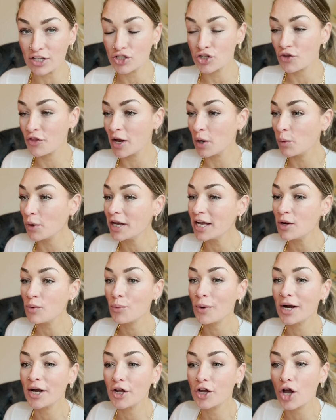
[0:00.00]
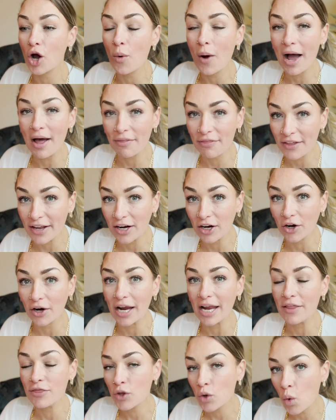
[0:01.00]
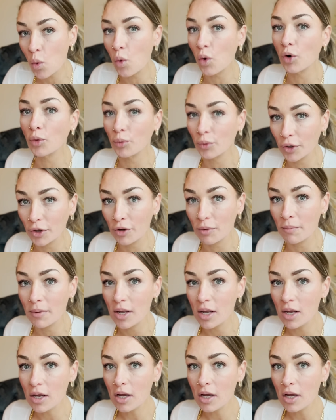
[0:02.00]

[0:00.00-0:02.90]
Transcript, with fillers: So they were getting ready to go out there in the courtroom